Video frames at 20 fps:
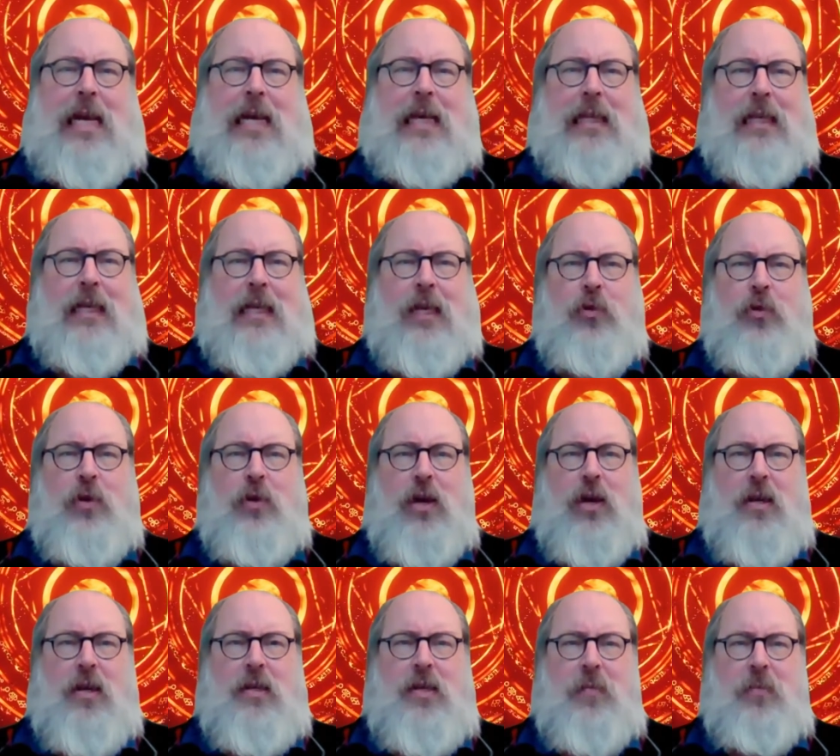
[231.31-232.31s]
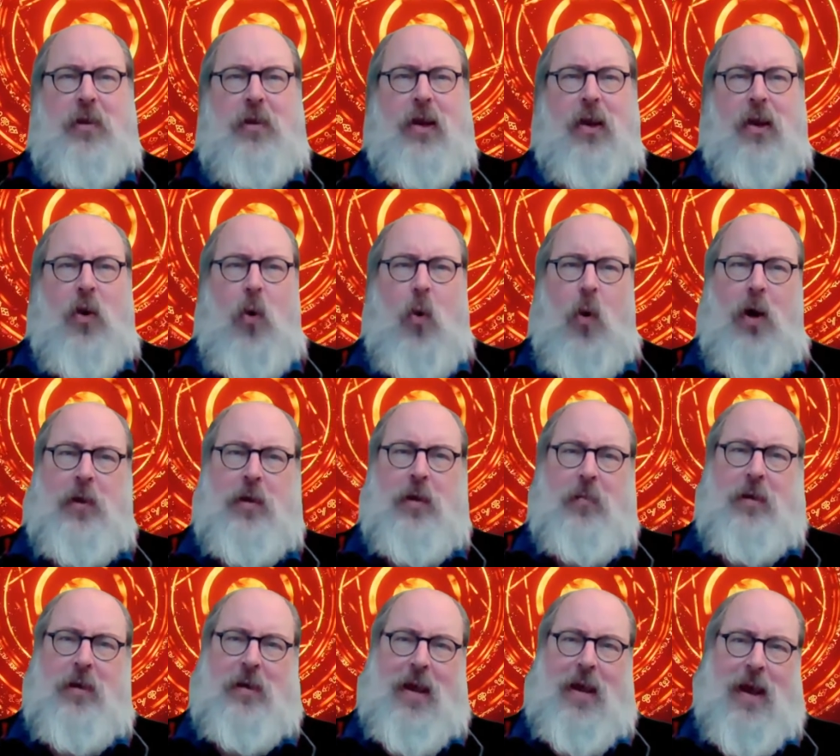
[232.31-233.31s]
leading to a concept like quantum
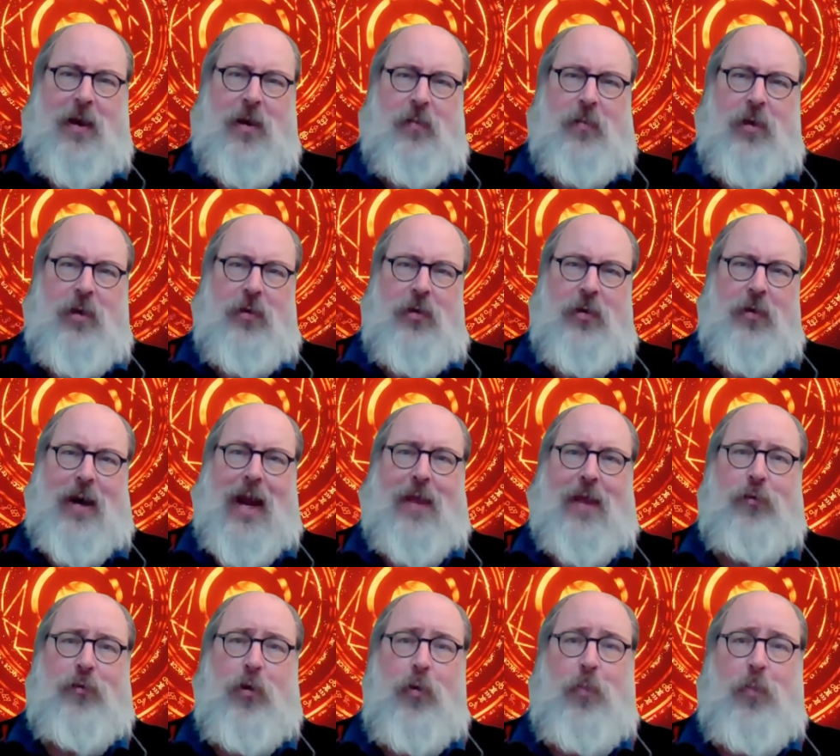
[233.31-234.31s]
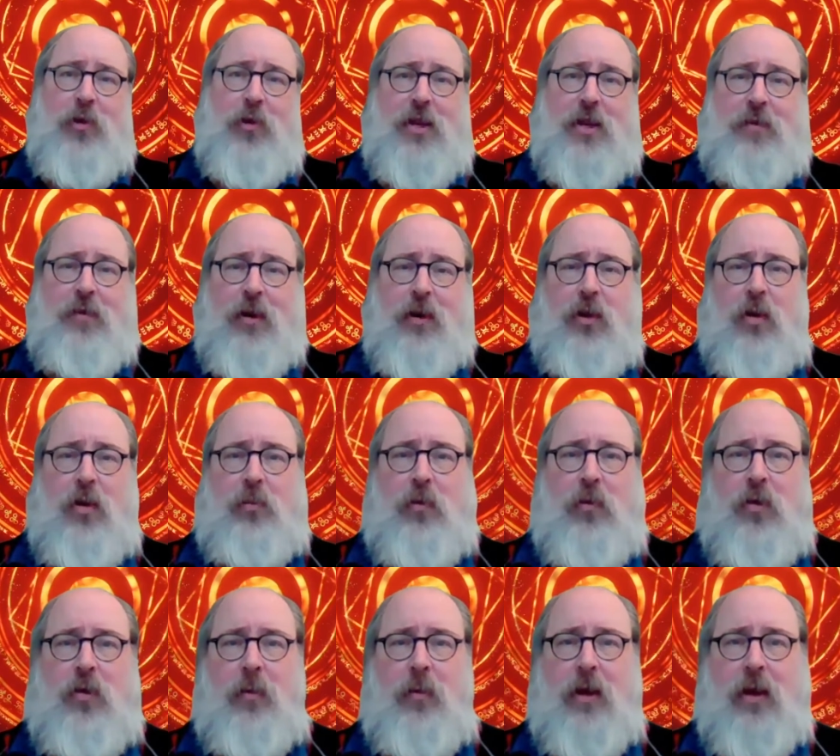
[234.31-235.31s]
entanglement or anthropocentric global
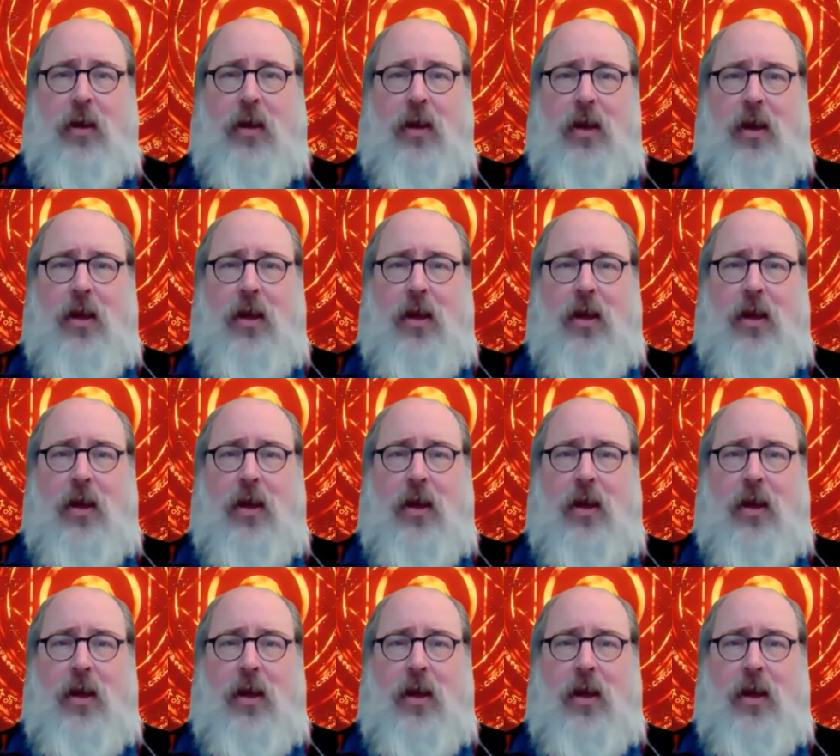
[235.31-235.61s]
warming,